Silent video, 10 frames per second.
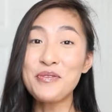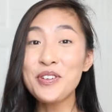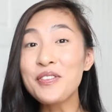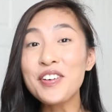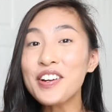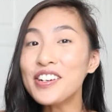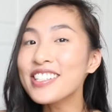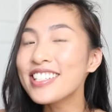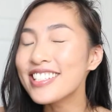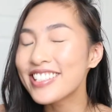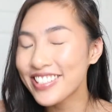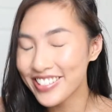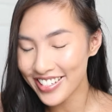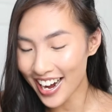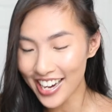moving on
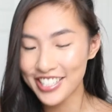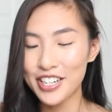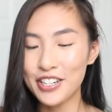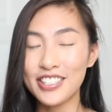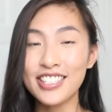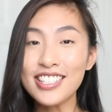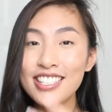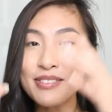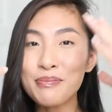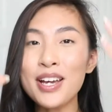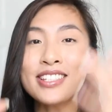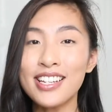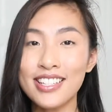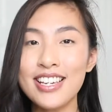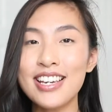to eyeshadows, my
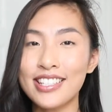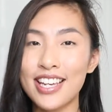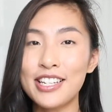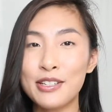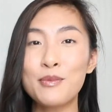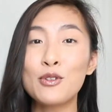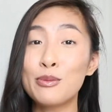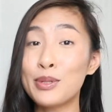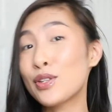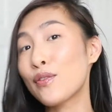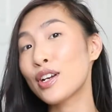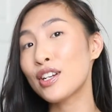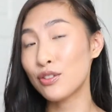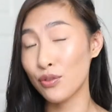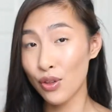technique is catered more specifically
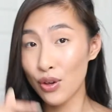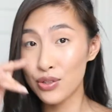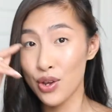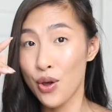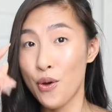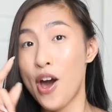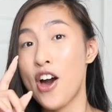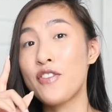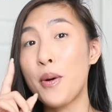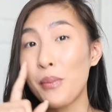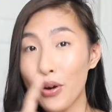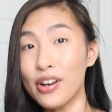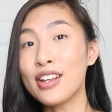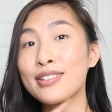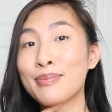to those who have
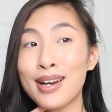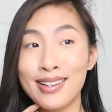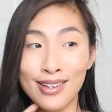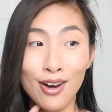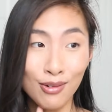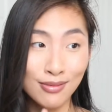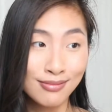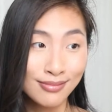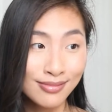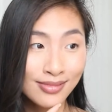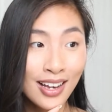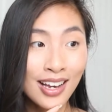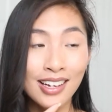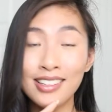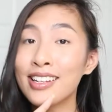monolids, because
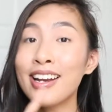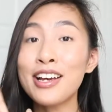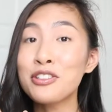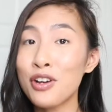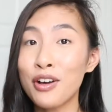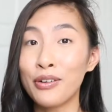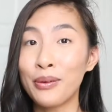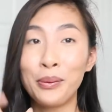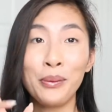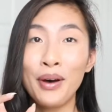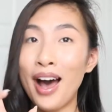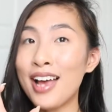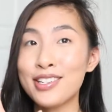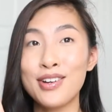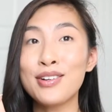and did I struggle? I
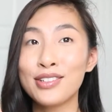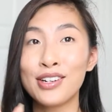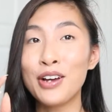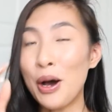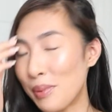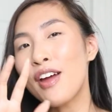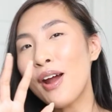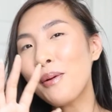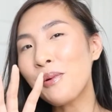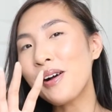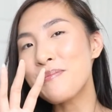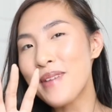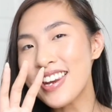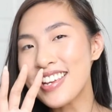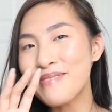struggled a lot. There
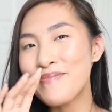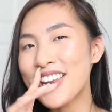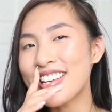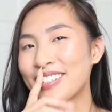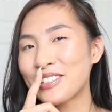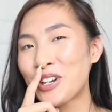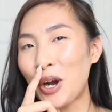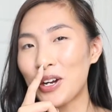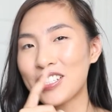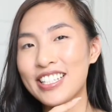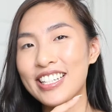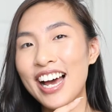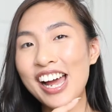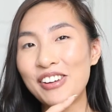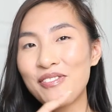were many tutorials
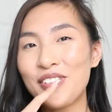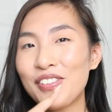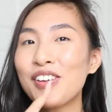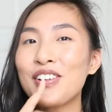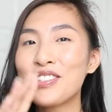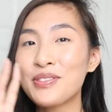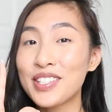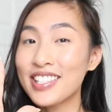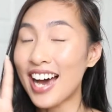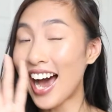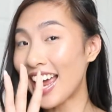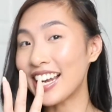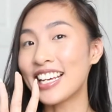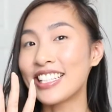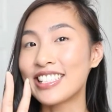online for those with
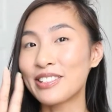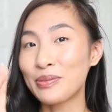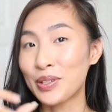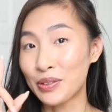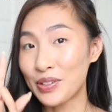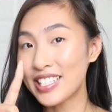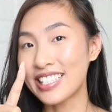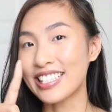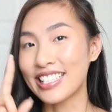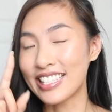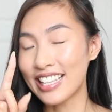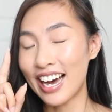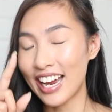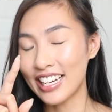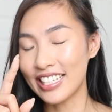eyelids, with creases in the
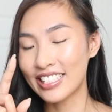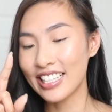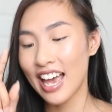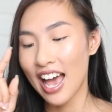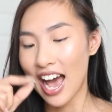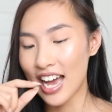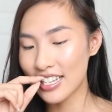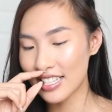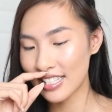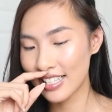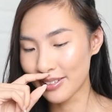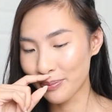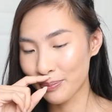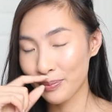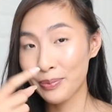eyelids, and
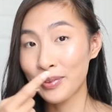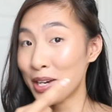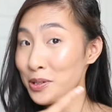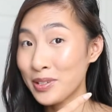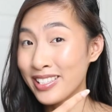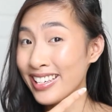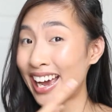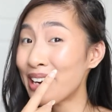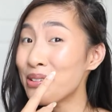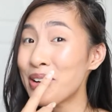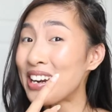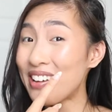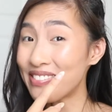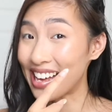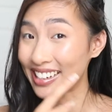as you can see, I do not
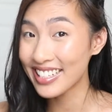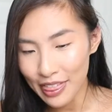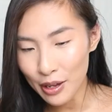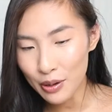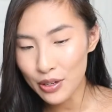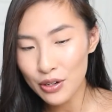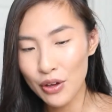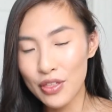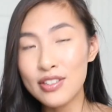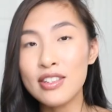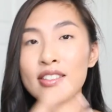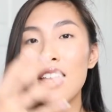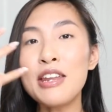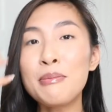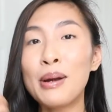have that. And though, you know, there's a
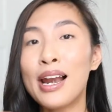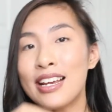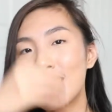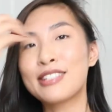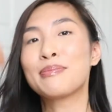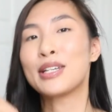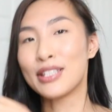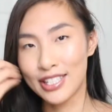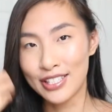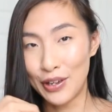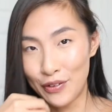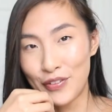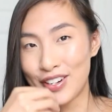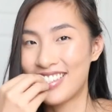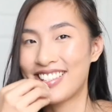certain placement
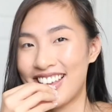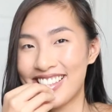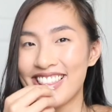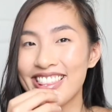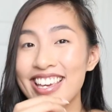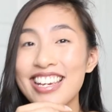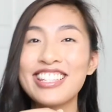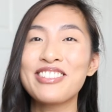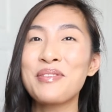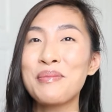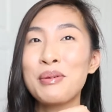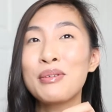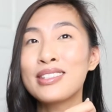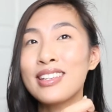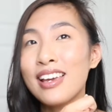for certain things, and when people
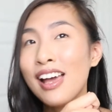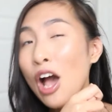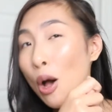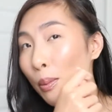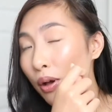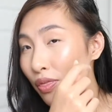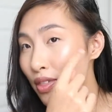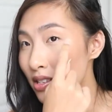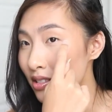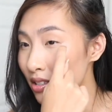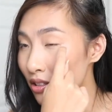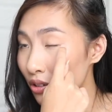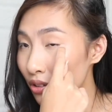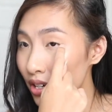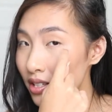would say, put this in the
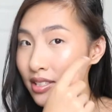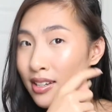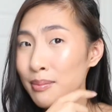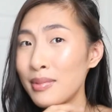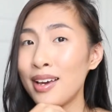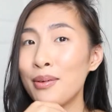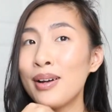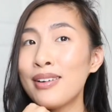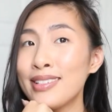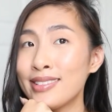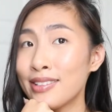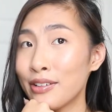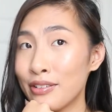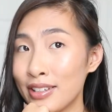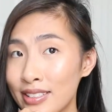crease, and I'm like, where is the
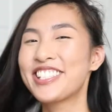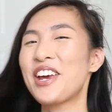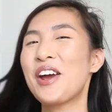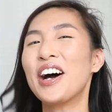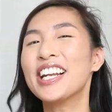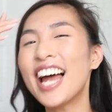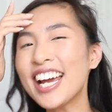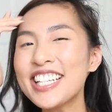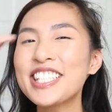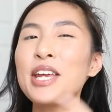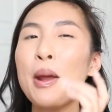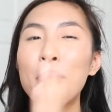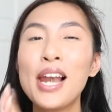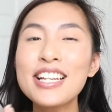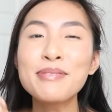crease? So like I said, a
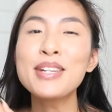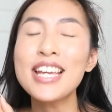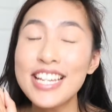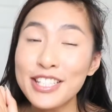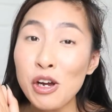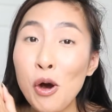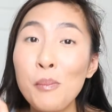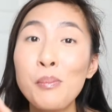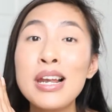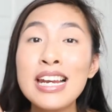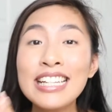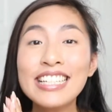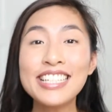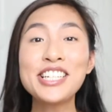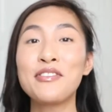placement is
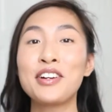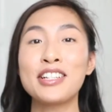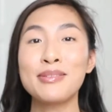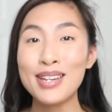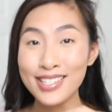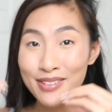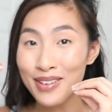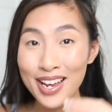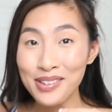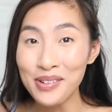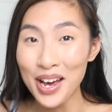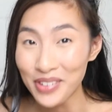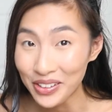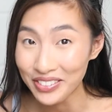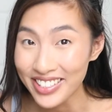completely different, especially if I don't
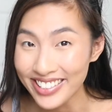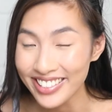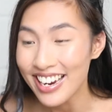have a crease.